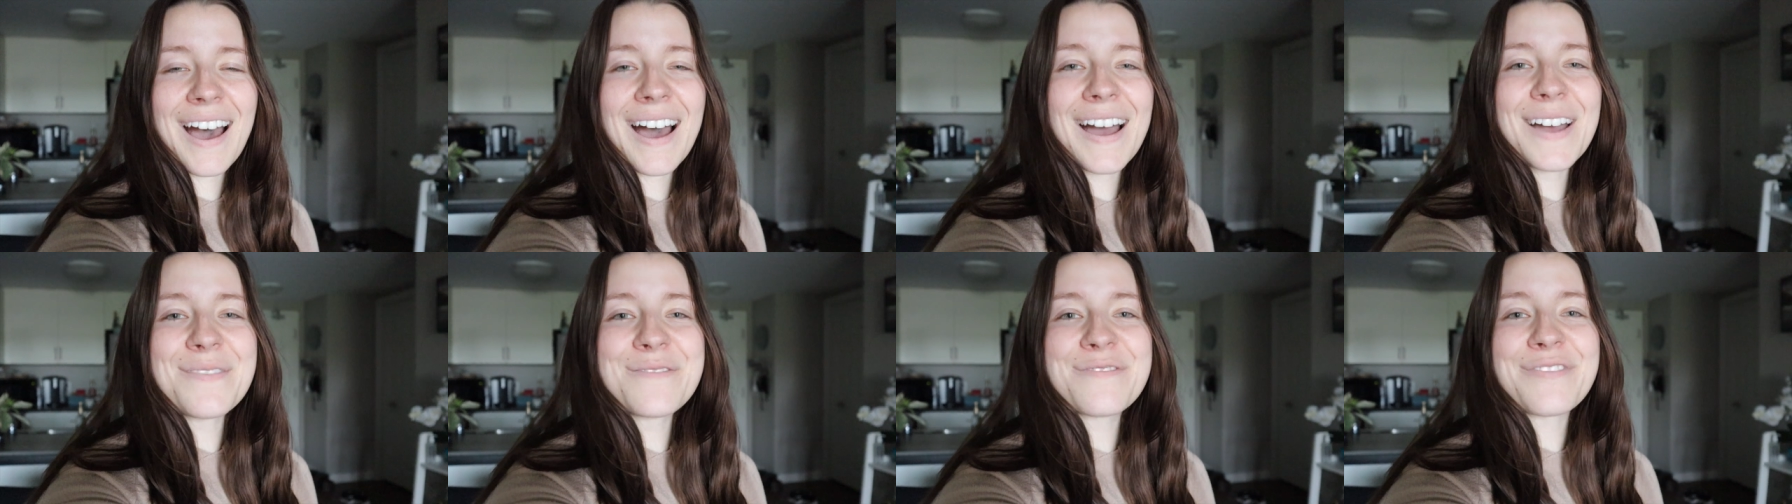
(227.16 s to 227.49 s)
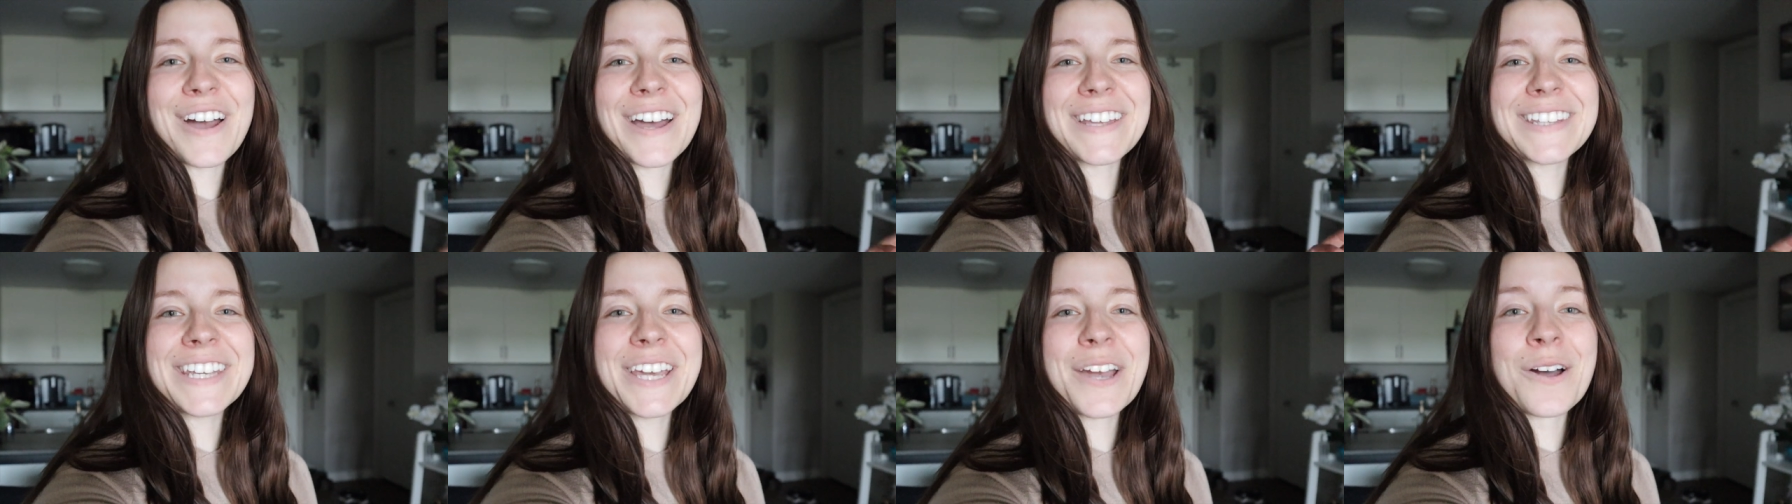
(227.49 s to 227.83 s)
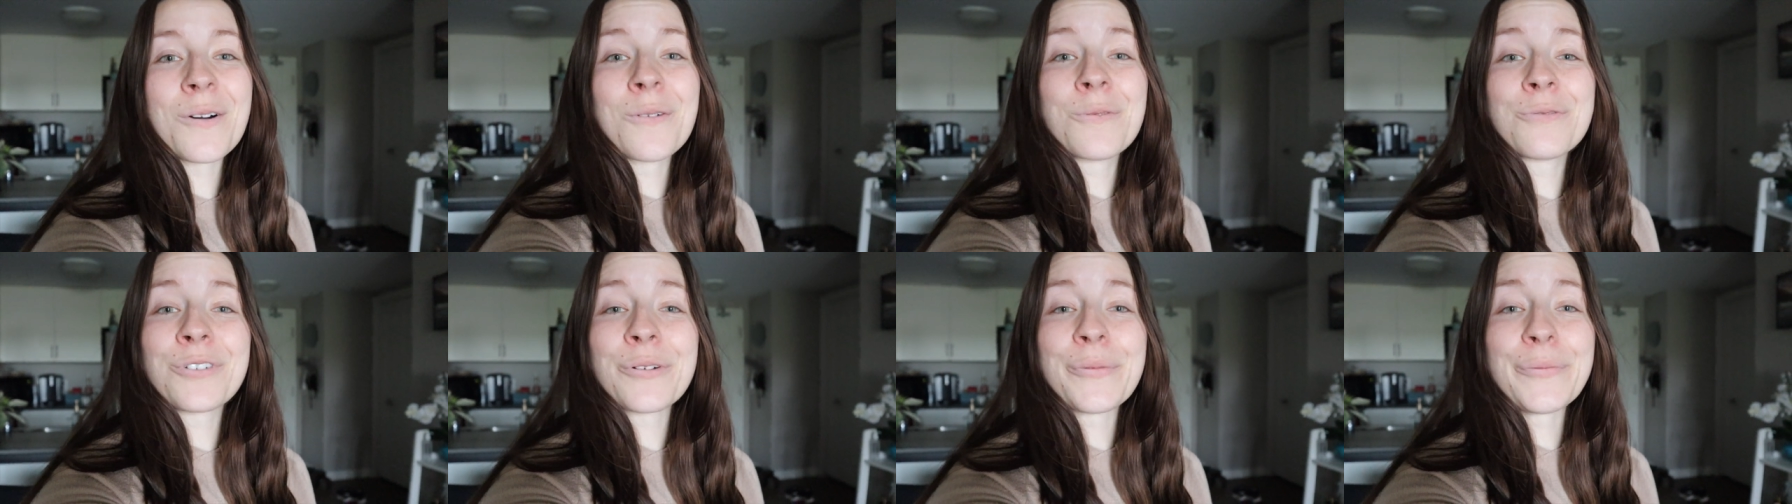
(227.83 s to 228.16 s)
I'm finally
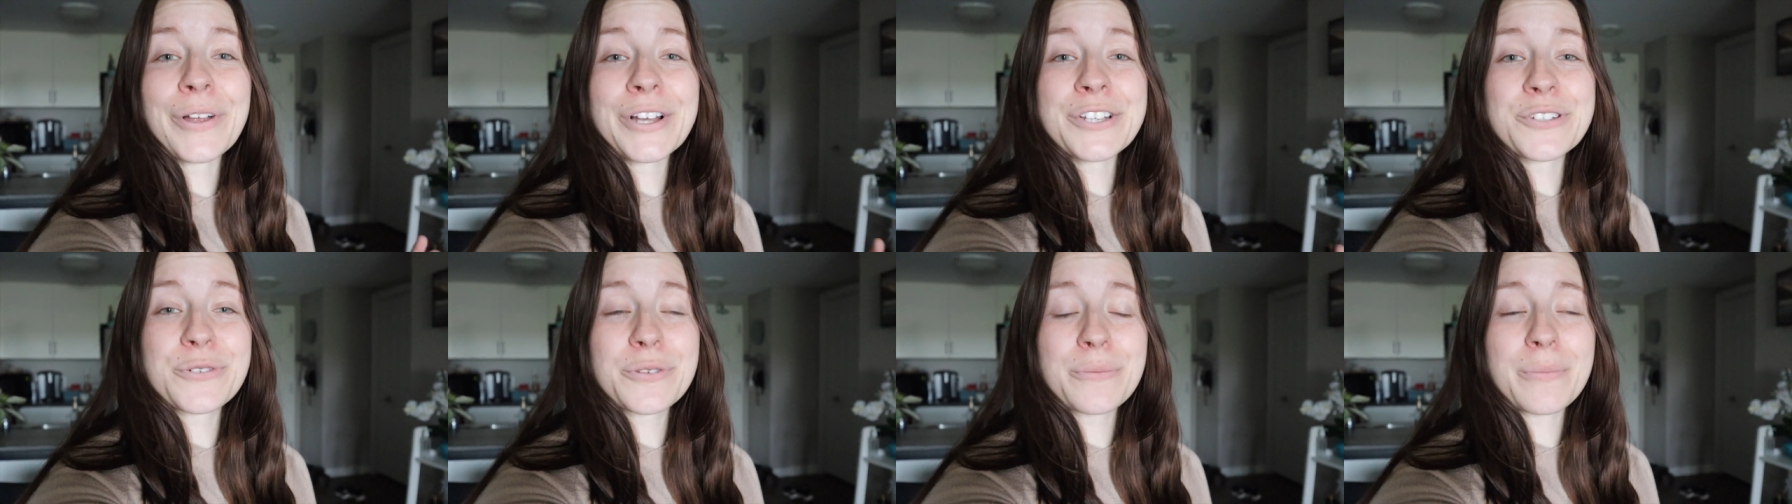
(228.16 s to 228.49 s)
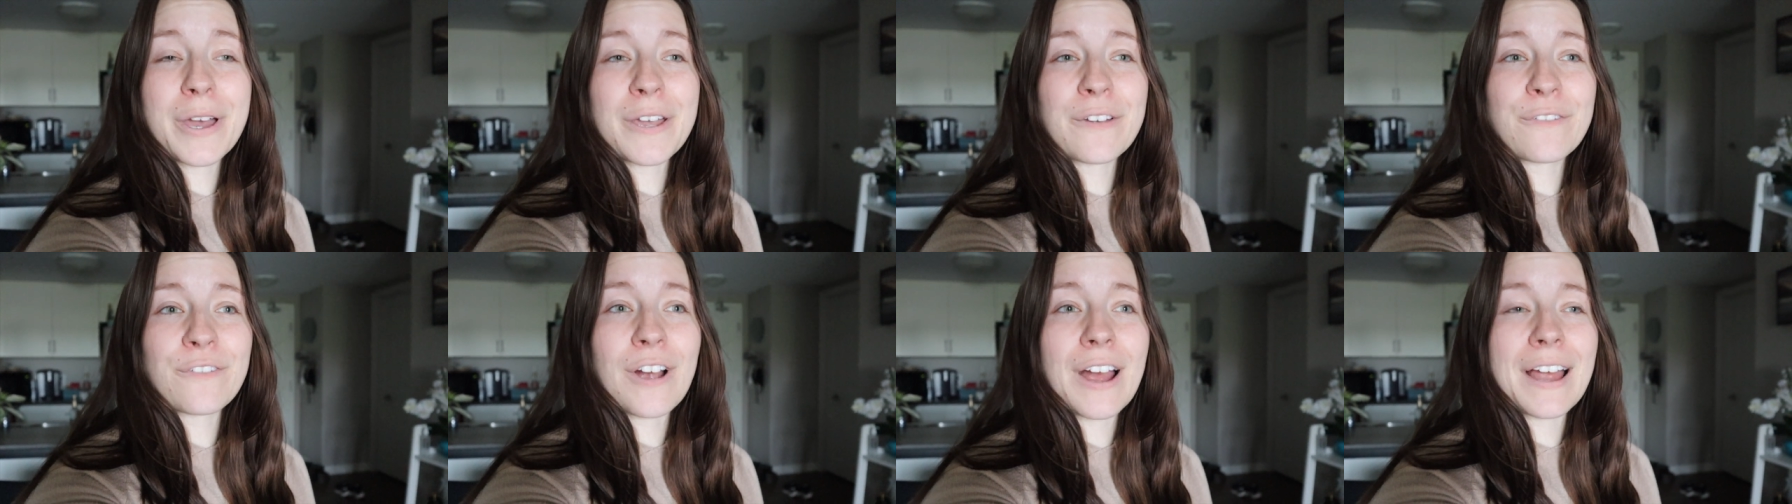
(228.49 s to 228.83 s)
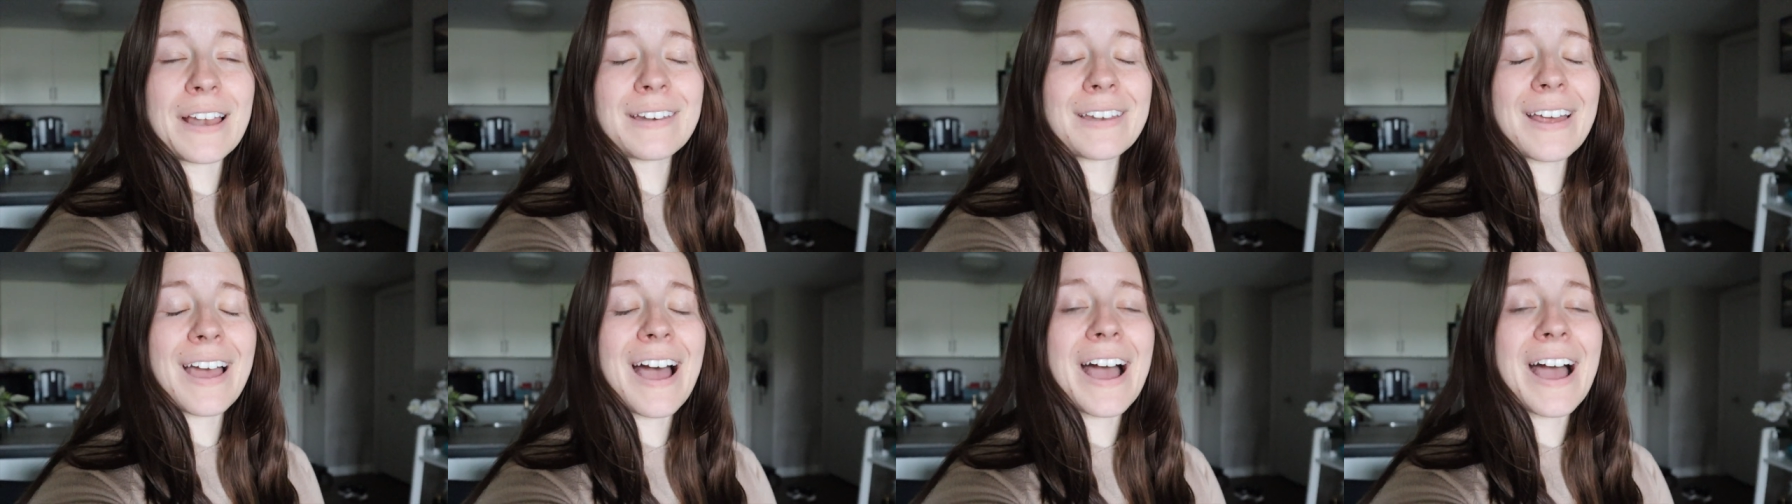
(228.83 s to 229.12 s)
home from lunch with my friend.